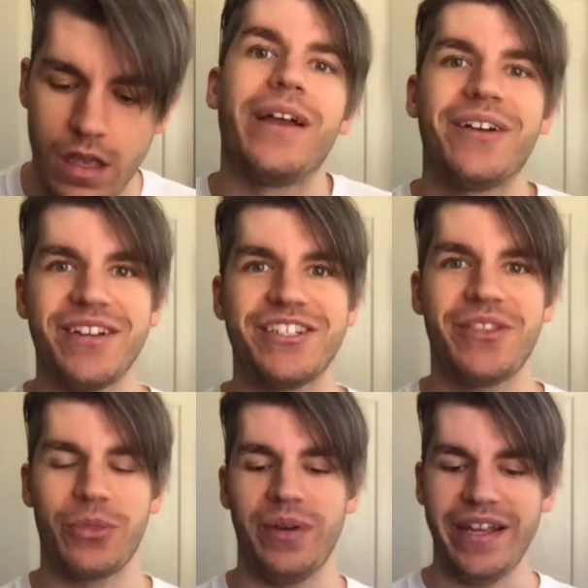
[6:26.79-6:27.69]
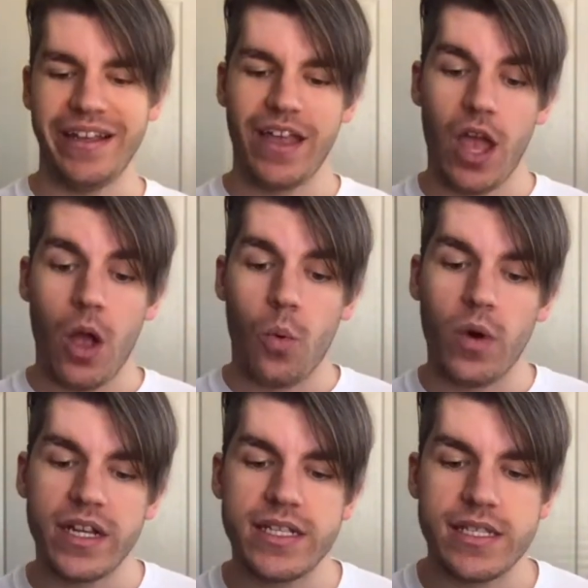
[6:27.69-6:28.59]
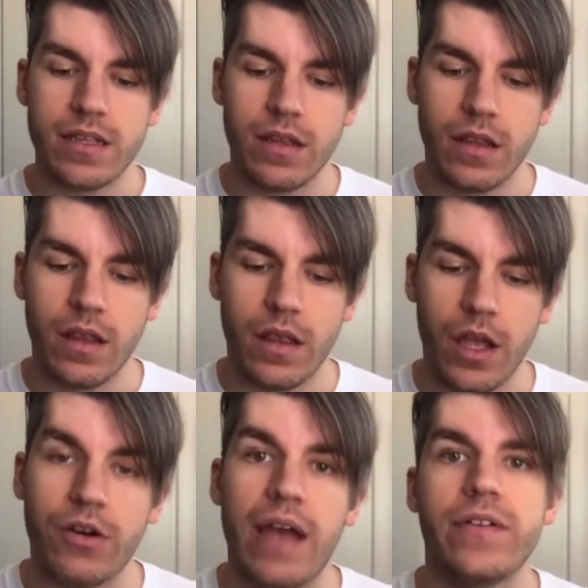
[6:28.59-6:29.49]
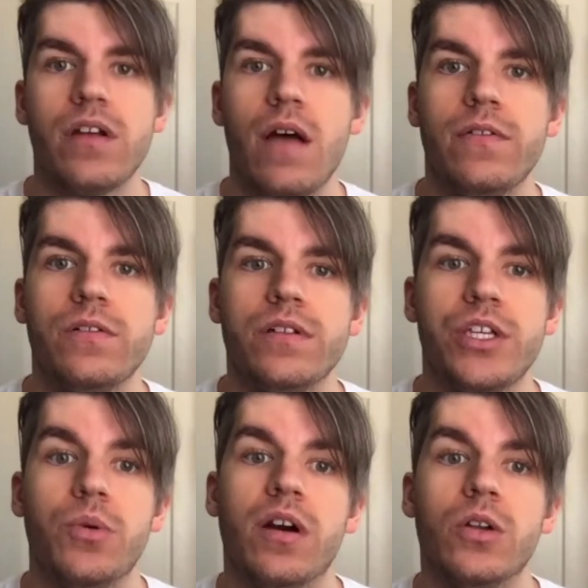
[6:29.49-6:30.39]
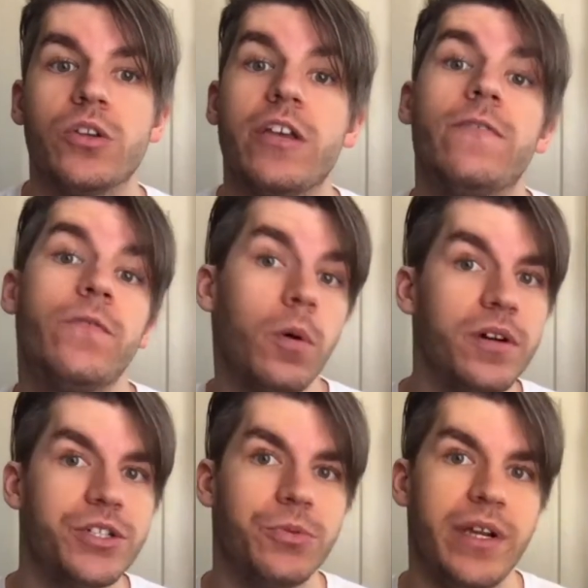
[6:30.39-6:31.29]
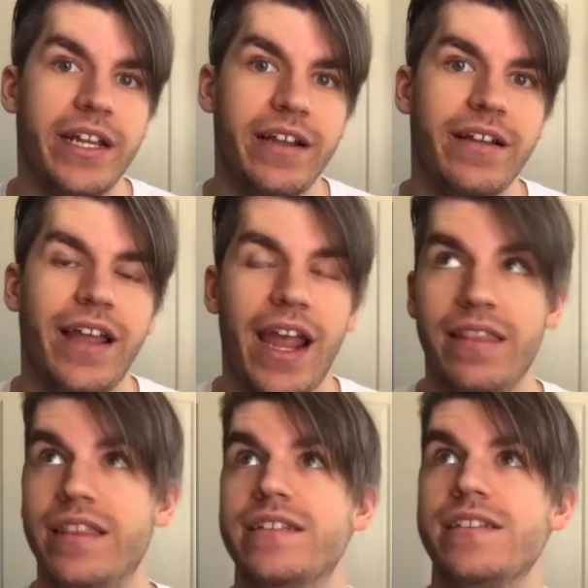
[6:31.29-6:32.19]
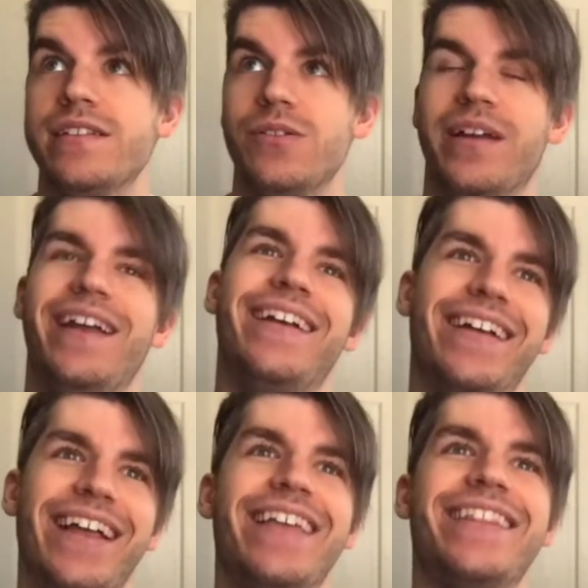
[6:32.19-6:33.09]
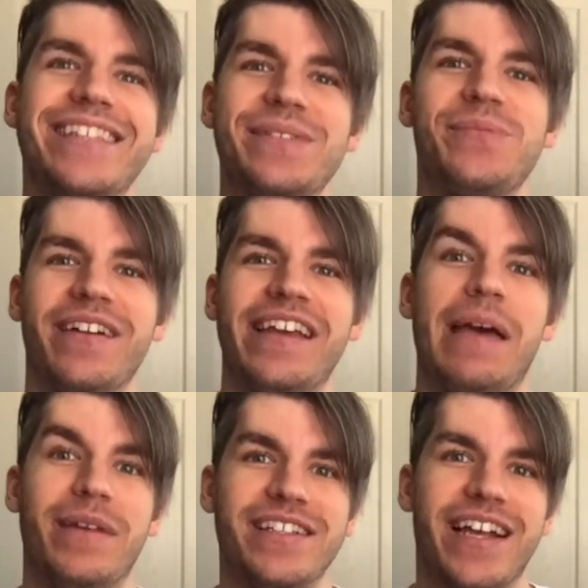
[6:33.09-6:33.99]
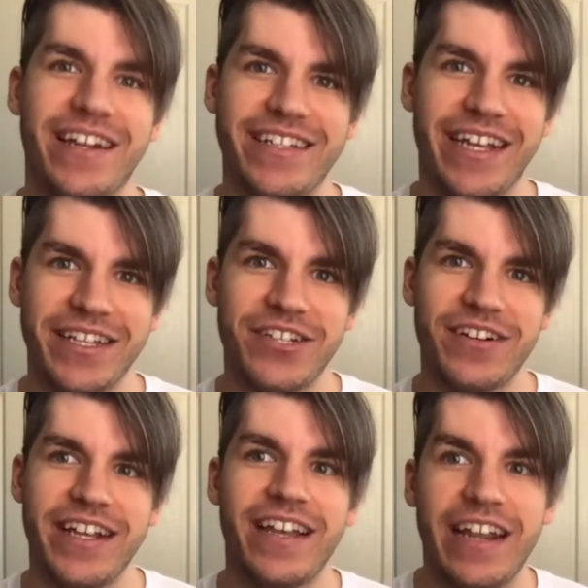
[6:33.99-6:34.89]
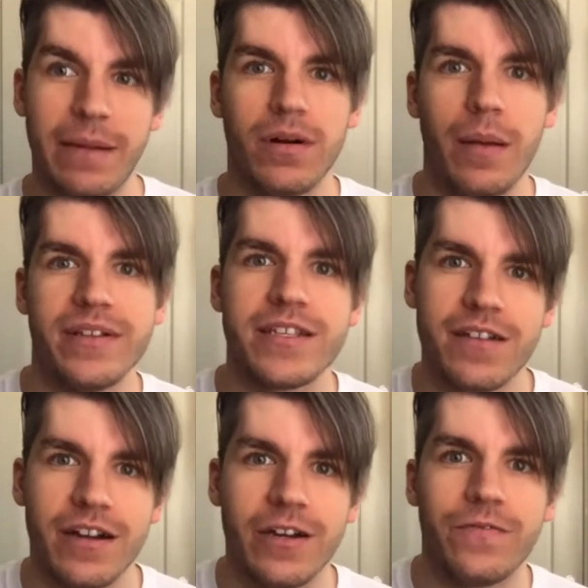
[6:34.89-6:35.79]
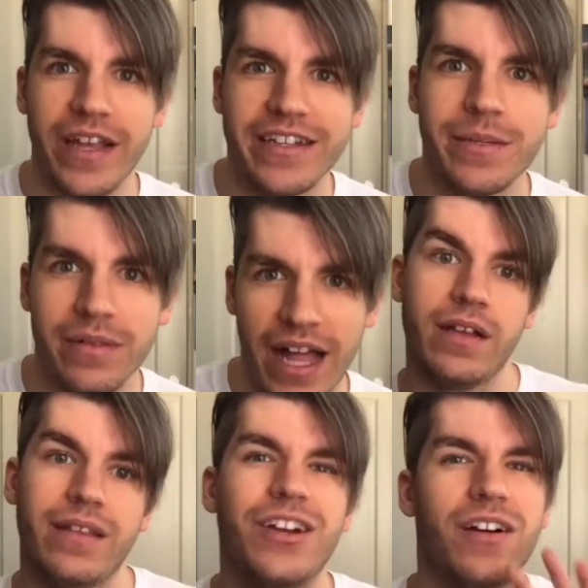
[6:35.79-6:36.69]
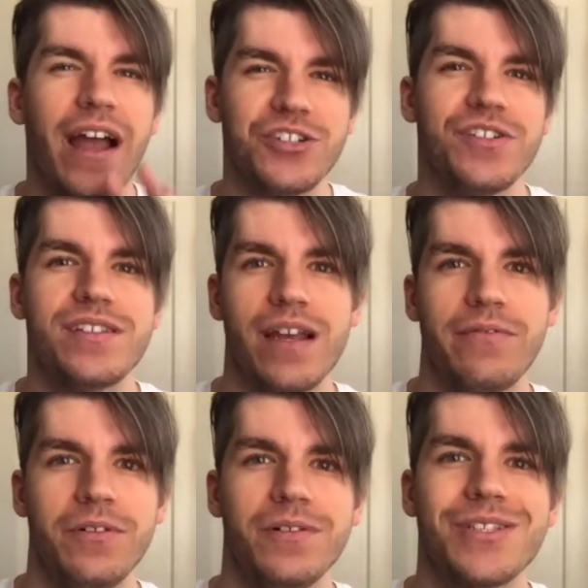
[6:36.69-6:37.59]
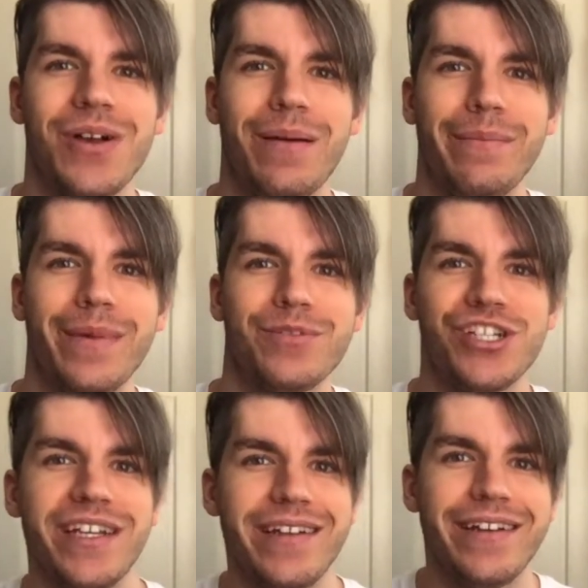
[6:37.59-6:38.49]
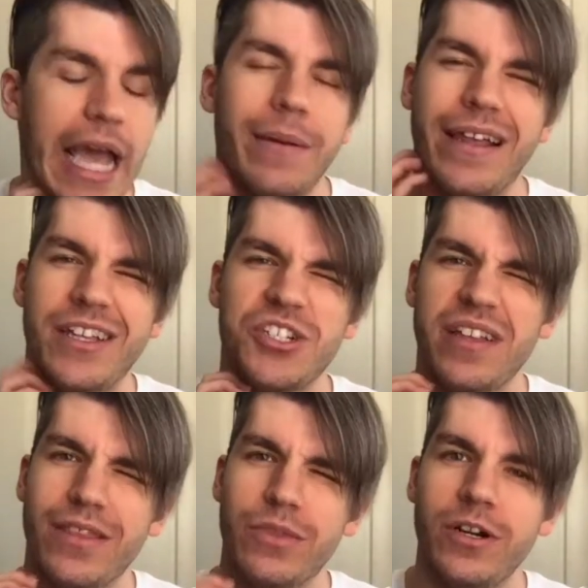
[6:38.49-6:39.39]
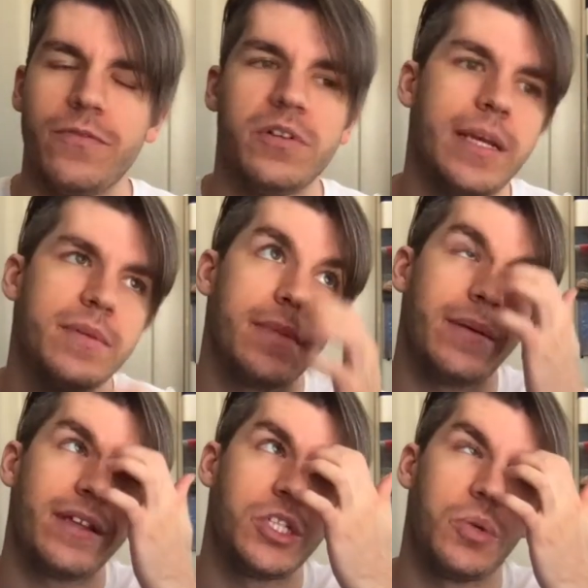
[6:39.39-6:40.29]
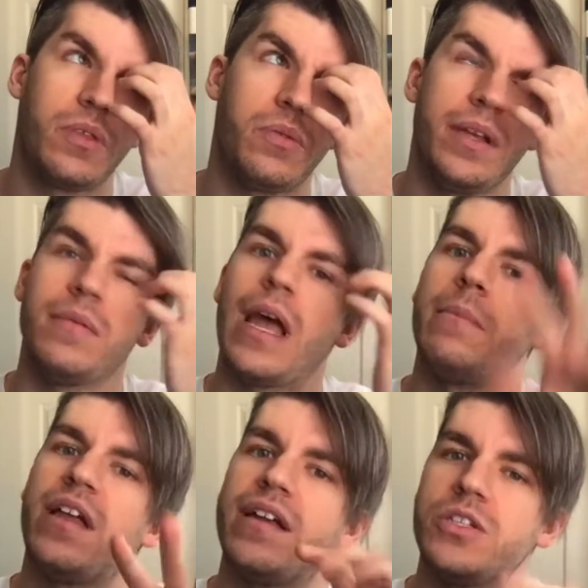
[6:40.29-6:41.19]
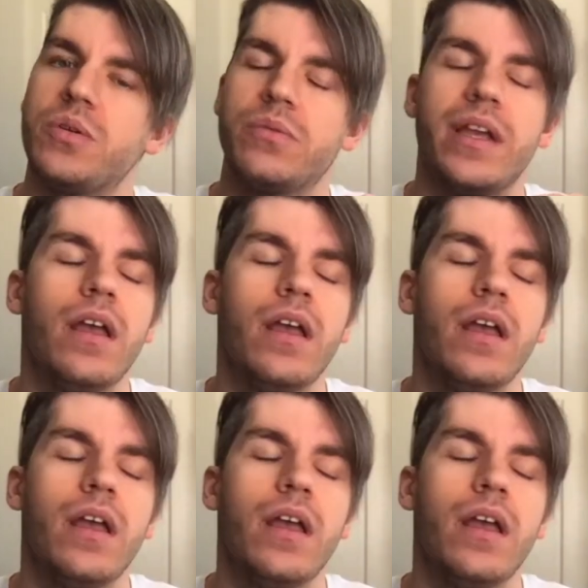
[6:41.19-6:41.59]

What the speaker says: Question 3. What is a graphic novel you are looking forward to reading? And this is, okay, this is where like I'm excited to answer it again, and I promise it's not going to fade to black. There are actually several, so I'm cheating here. I'm going to answer like 3 or 4 times, maybe like 2 or 3. I'm lying, 2 or 3.